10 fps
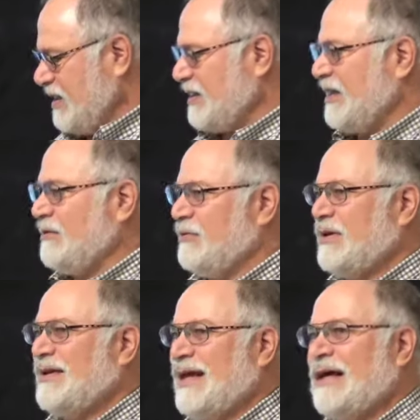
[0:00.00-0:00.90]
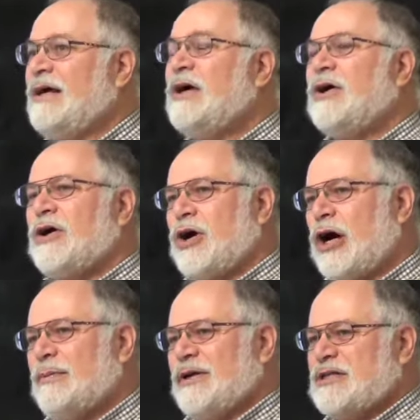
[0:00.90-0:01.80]
that the
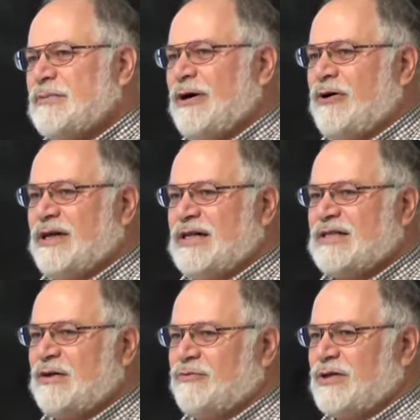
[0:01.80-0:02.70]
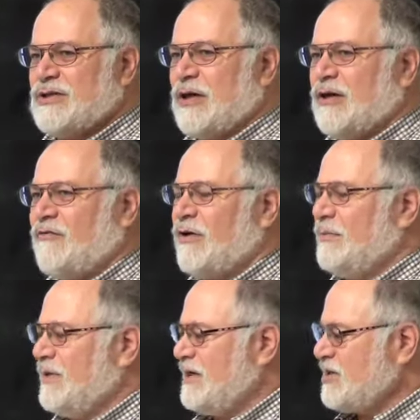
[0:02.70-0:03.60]
carbon disparities that result
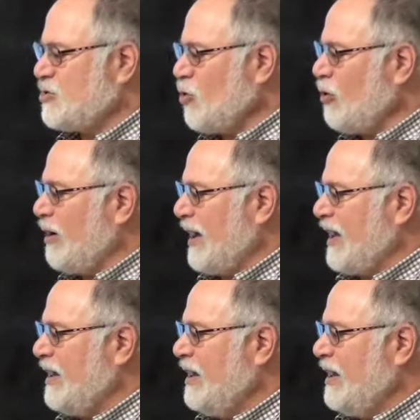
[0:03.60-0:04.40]
from historic